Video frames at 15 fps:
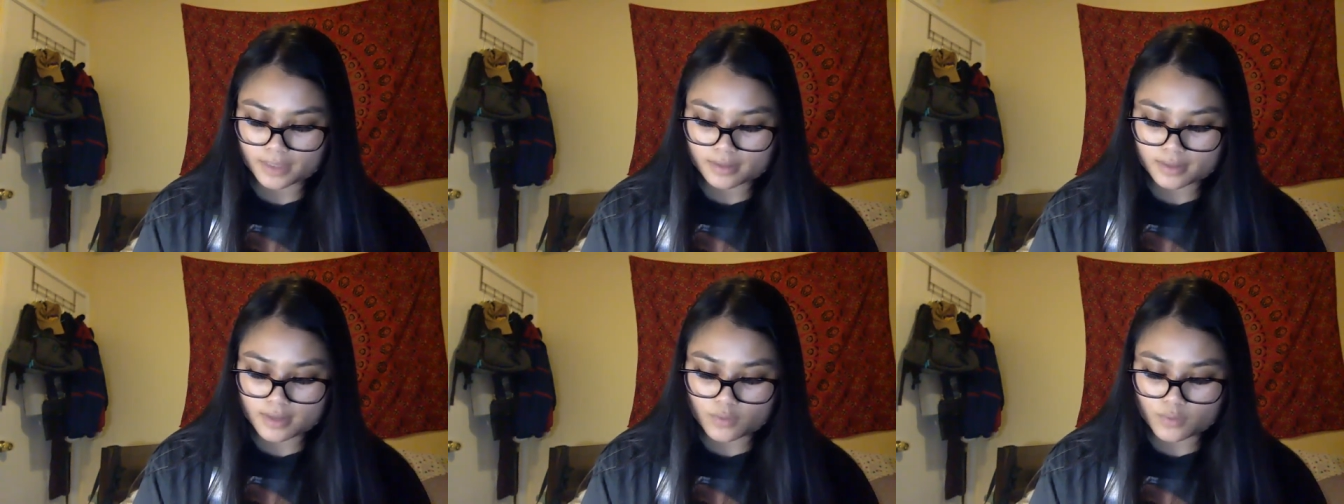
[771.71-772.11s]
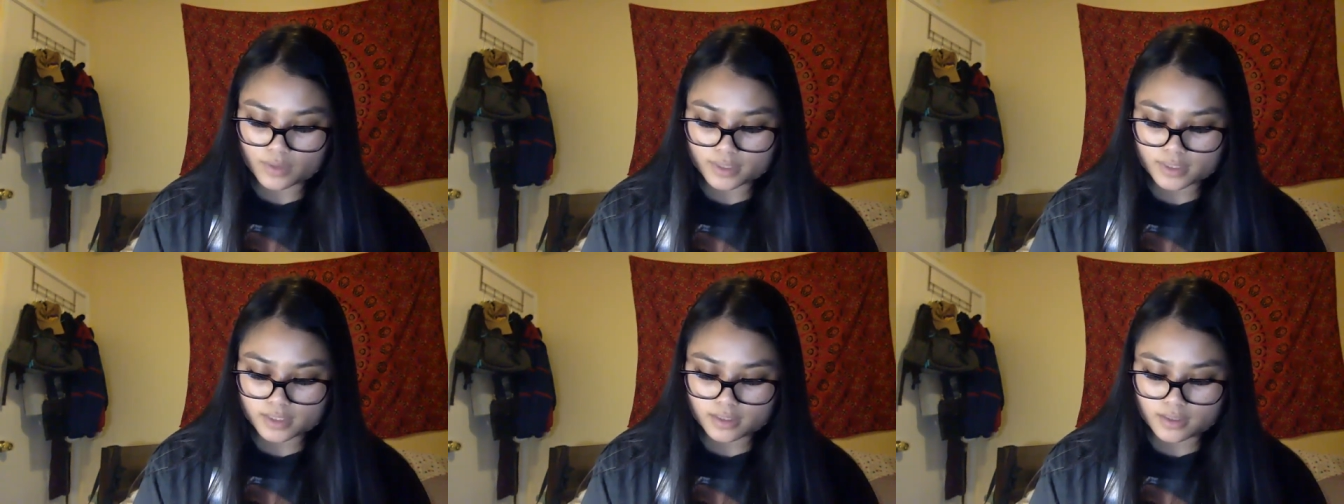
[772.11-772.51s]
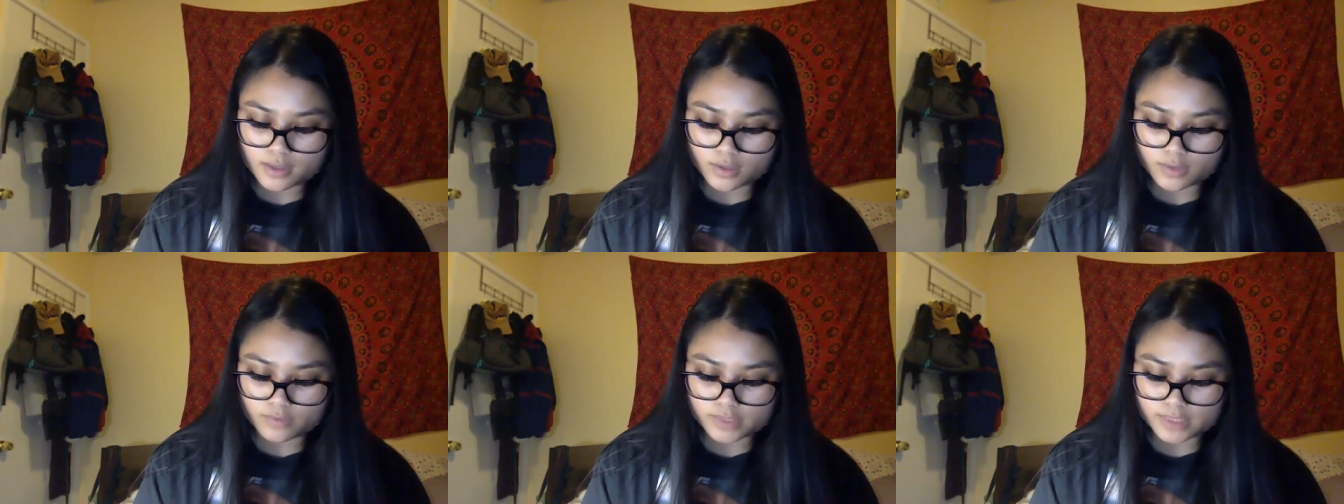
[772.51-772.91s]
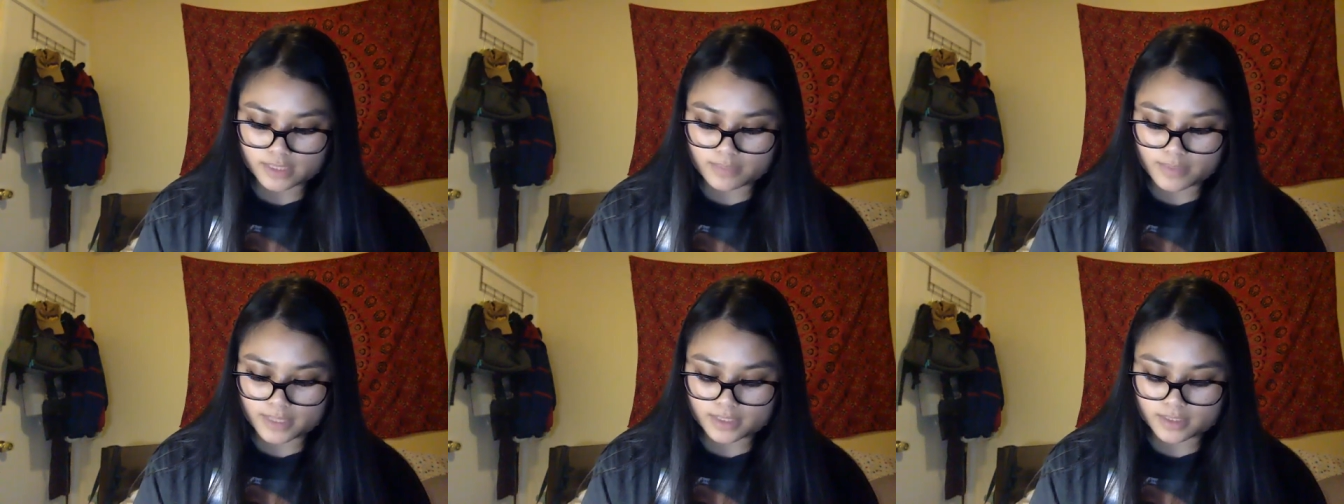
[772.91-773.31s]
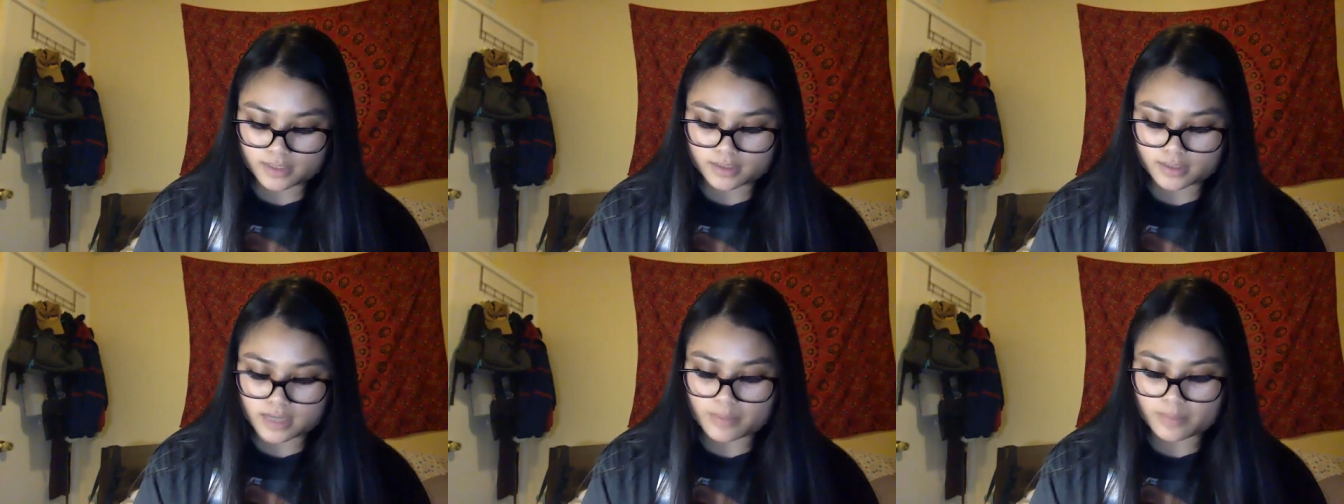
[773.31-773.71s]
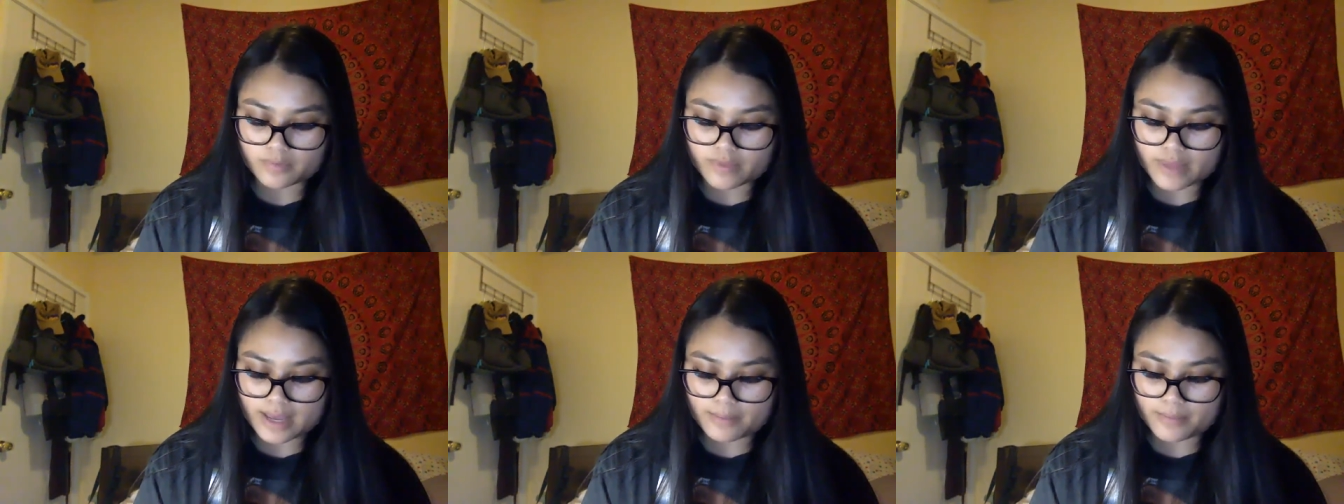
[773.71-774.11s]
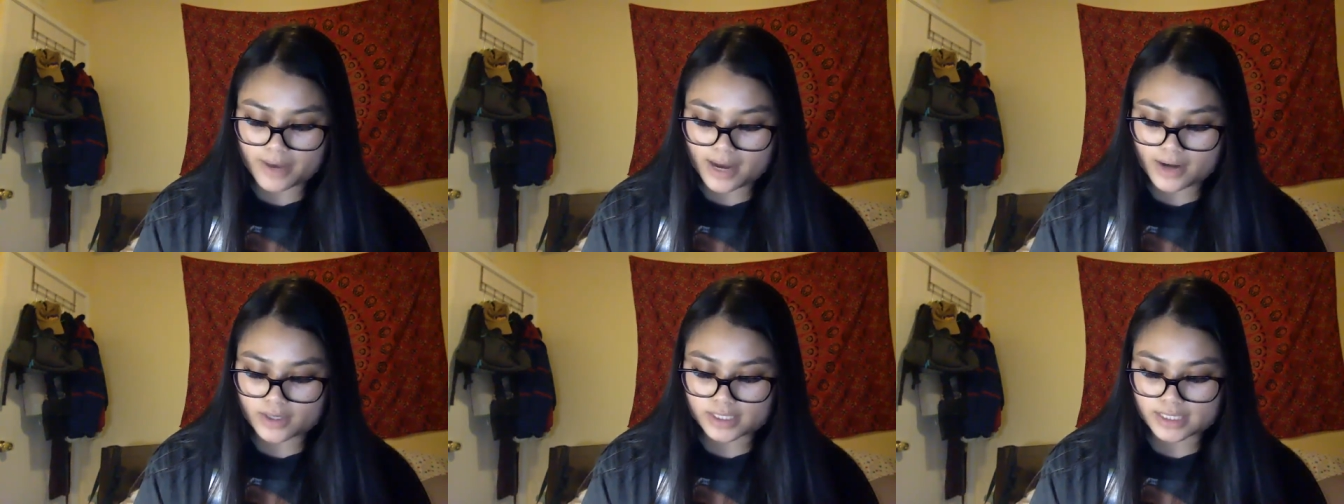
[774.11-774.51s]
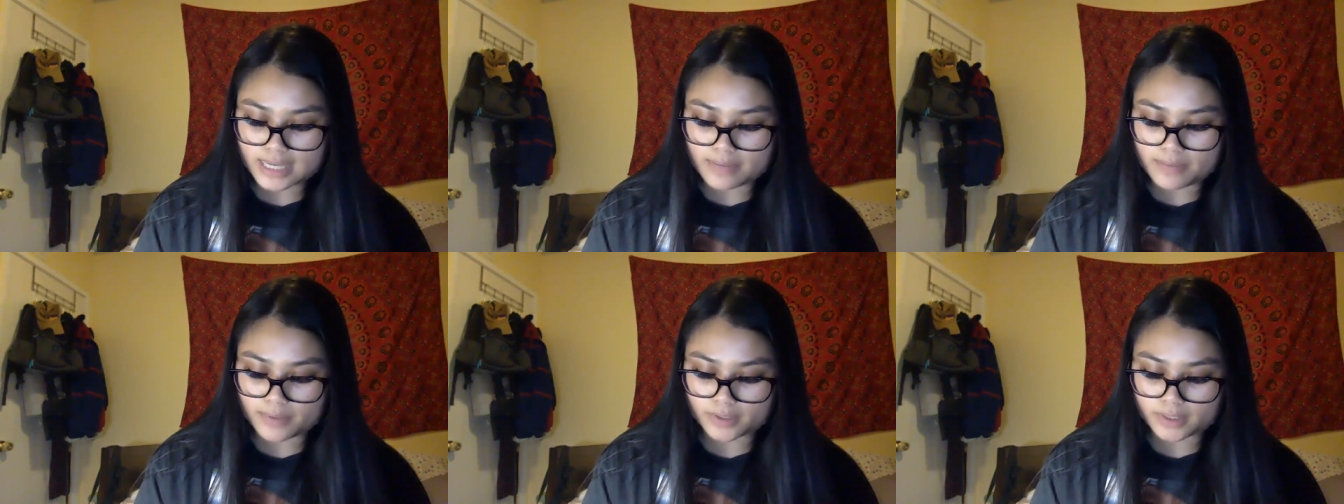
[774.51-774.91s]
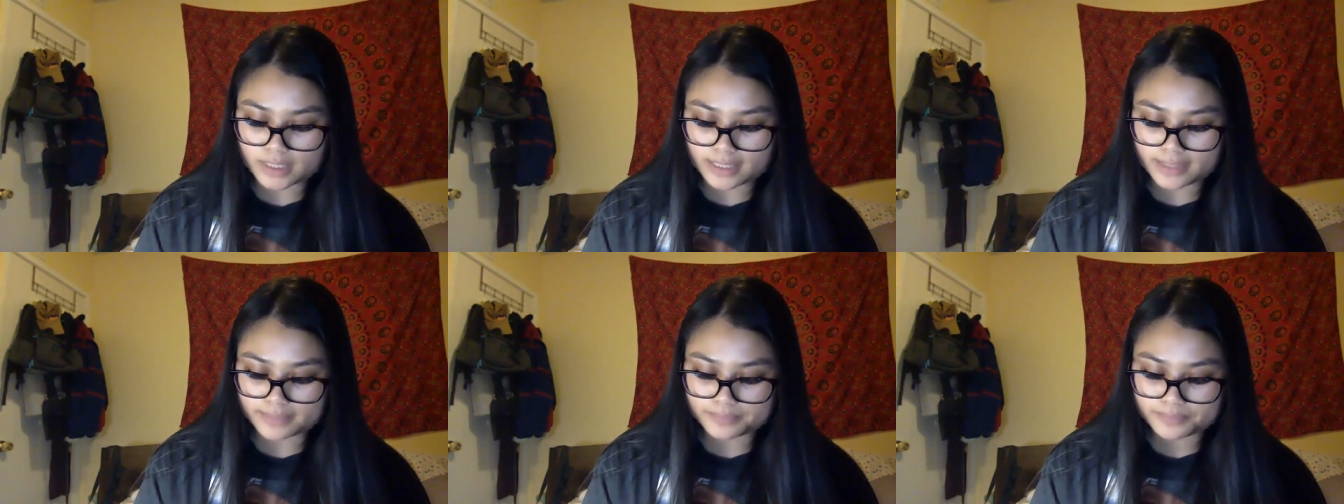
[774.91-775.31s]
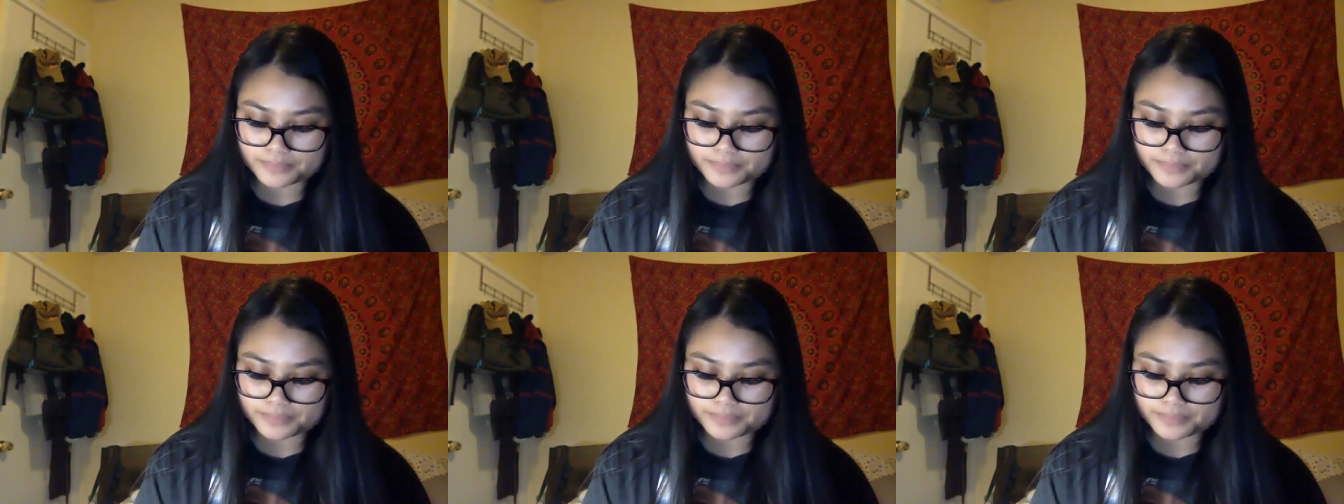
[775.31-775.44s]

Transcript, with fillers: They wanted to know if she had been to the top of the Empire State Building,